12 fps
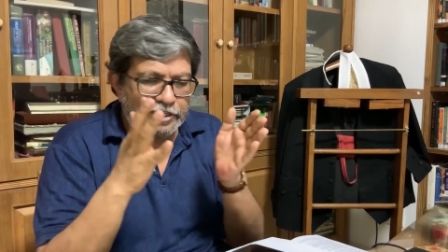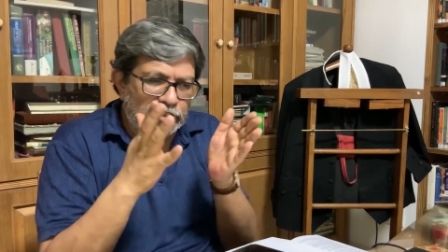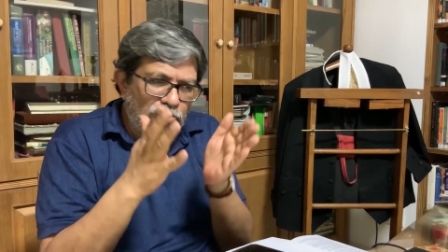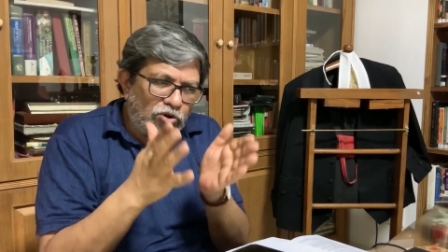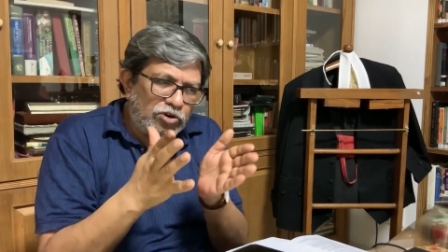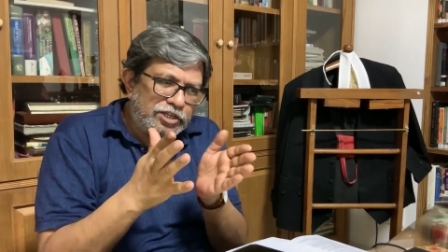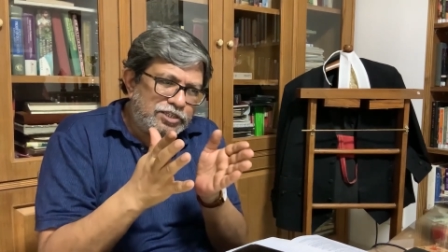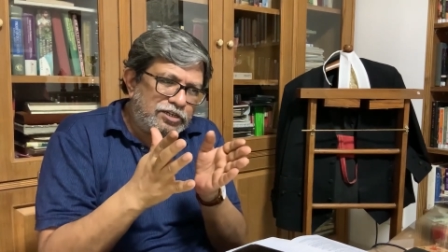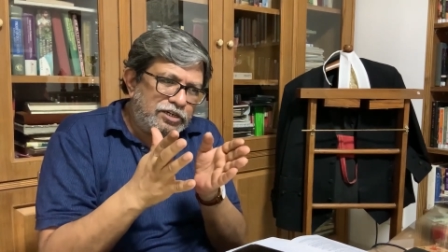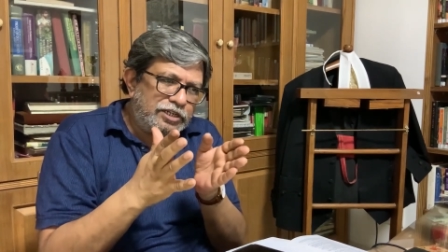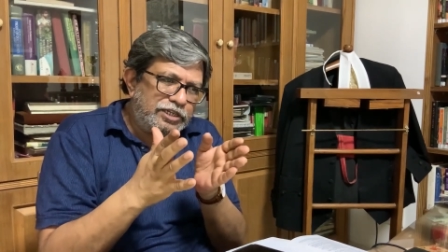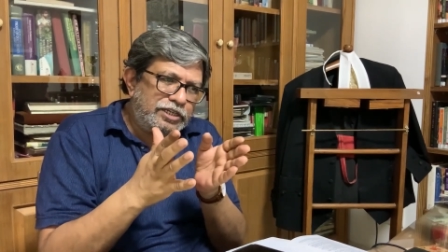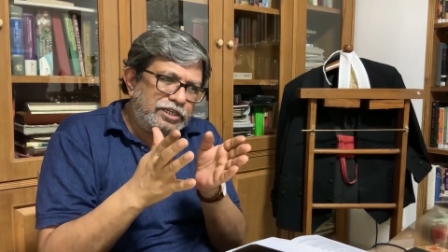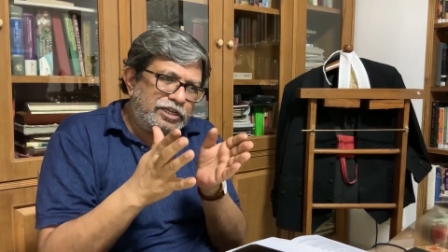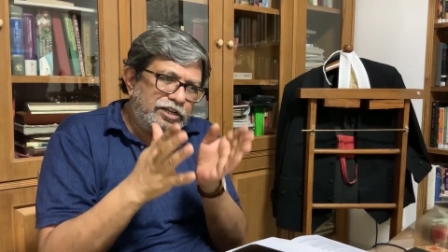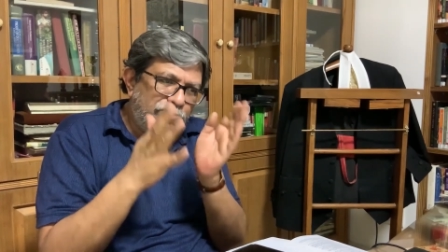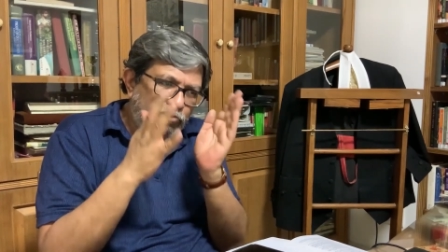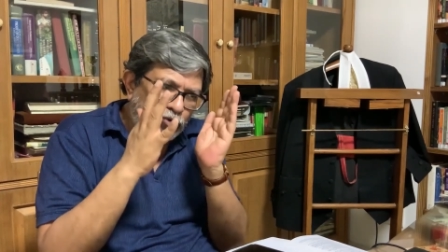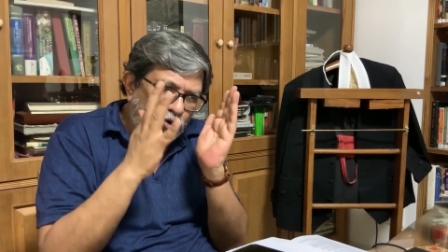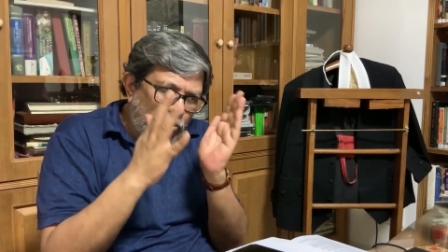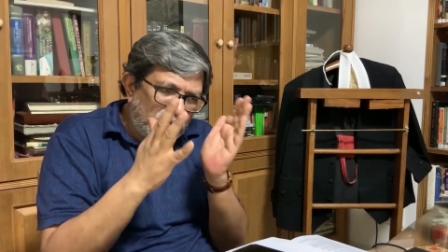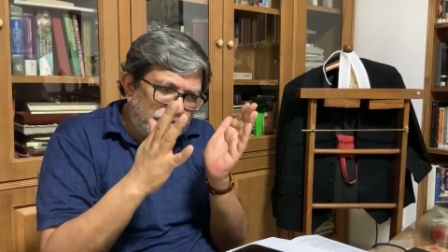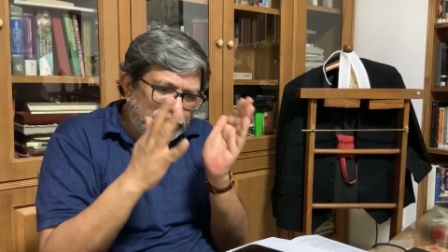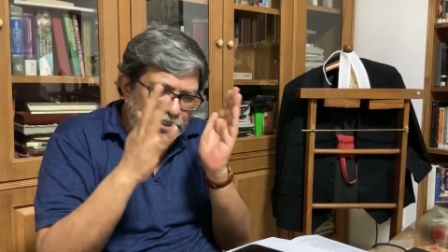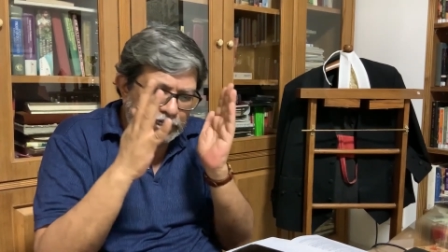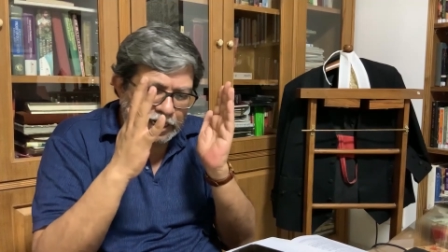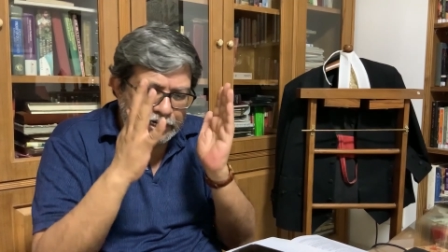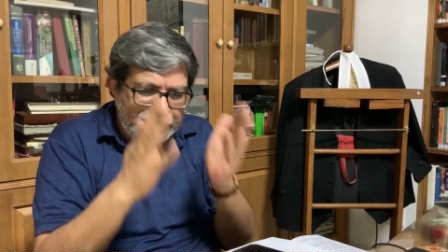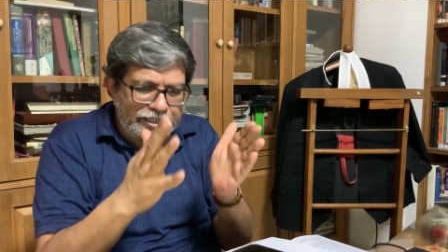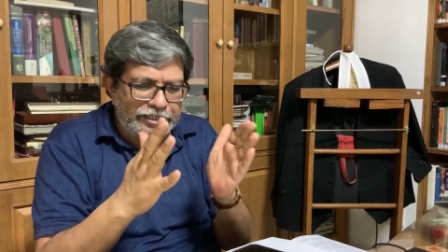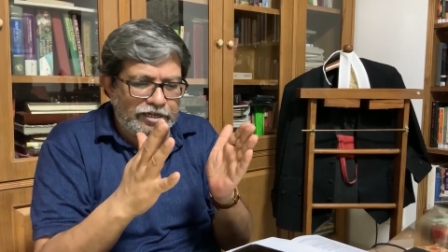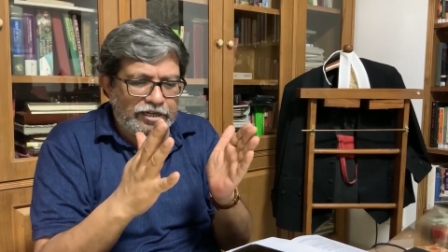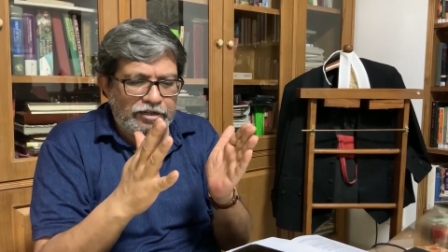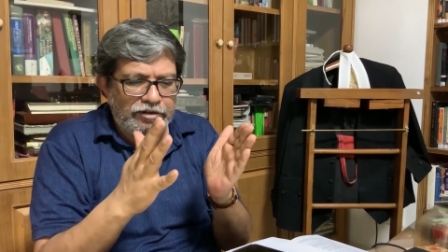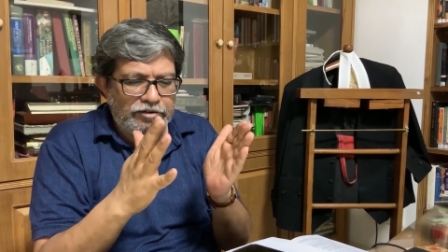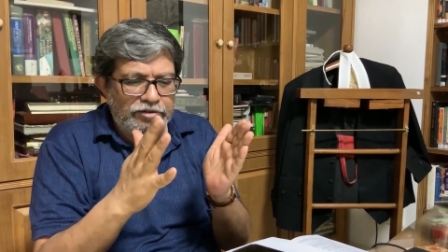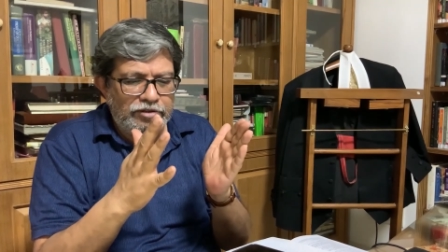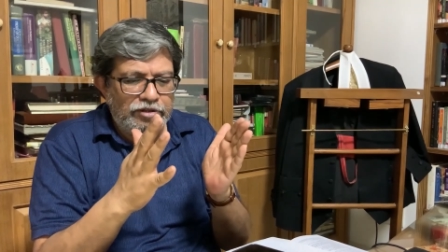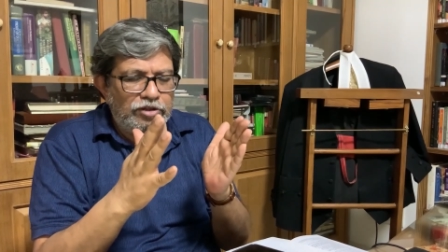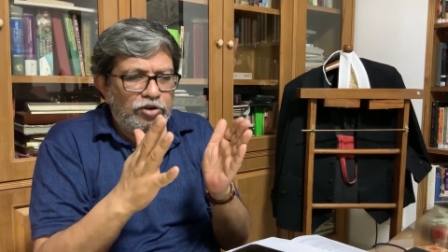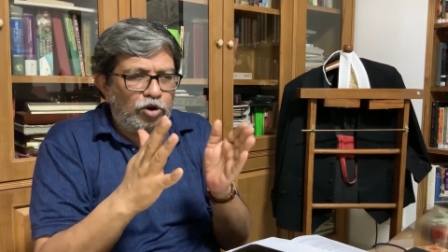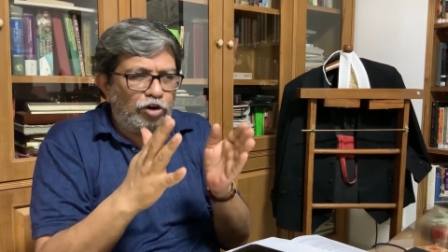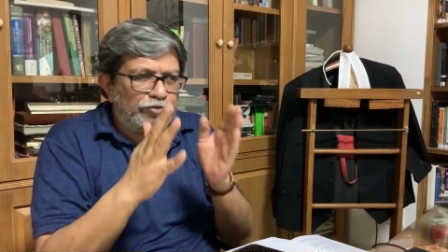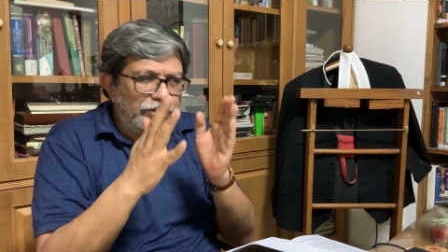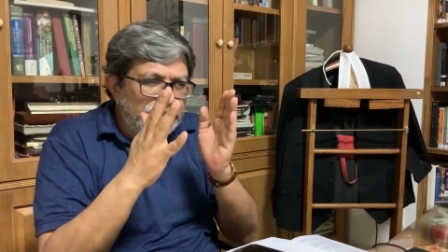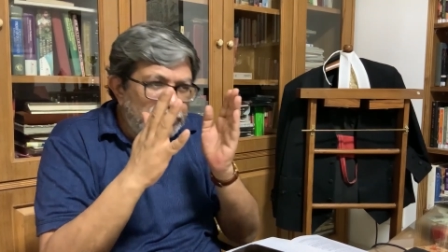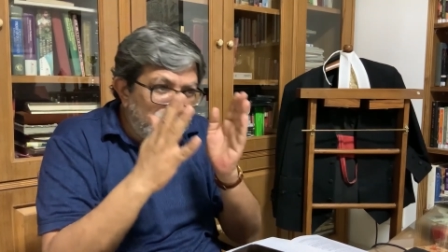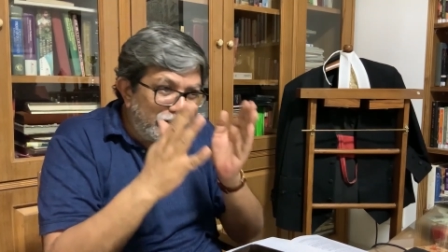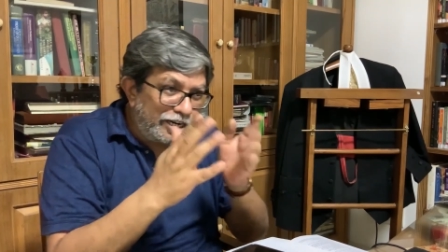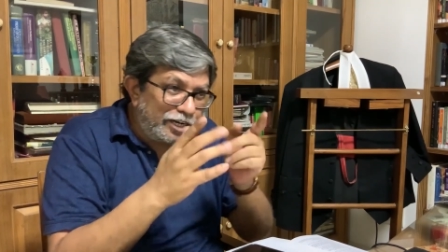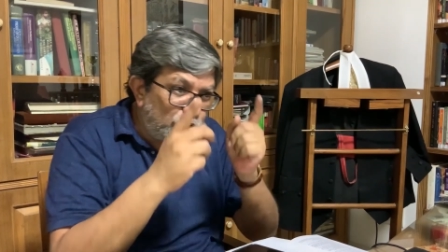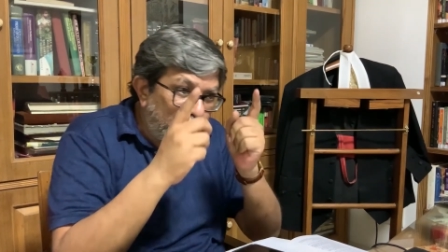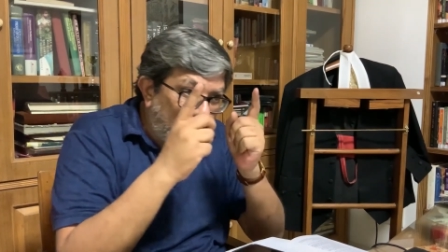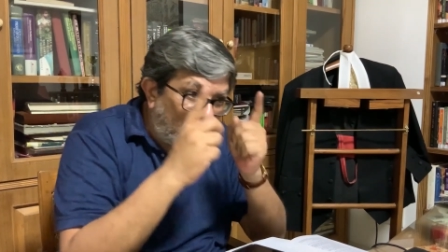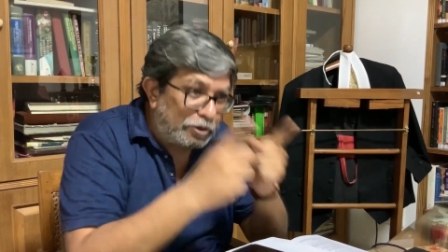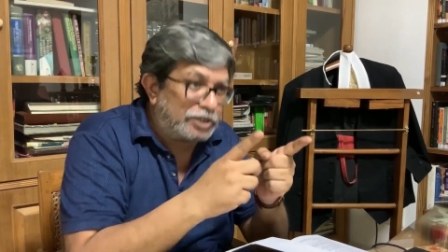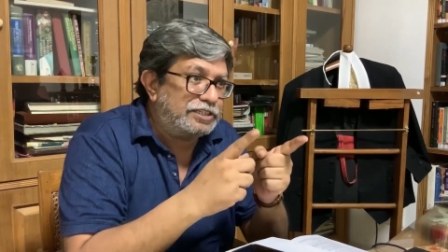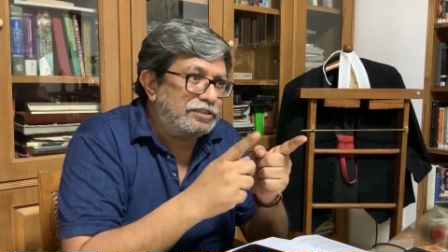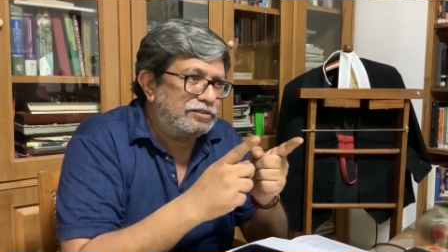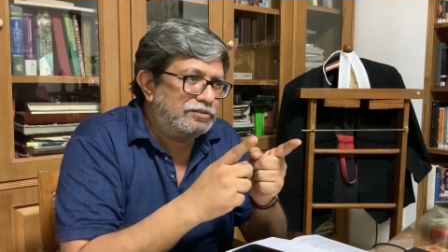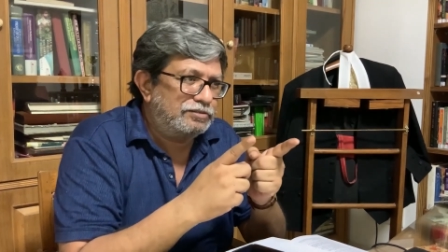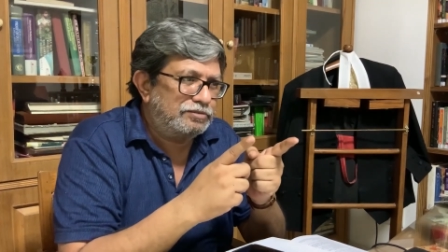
dishonestly involves the idea of injury to property.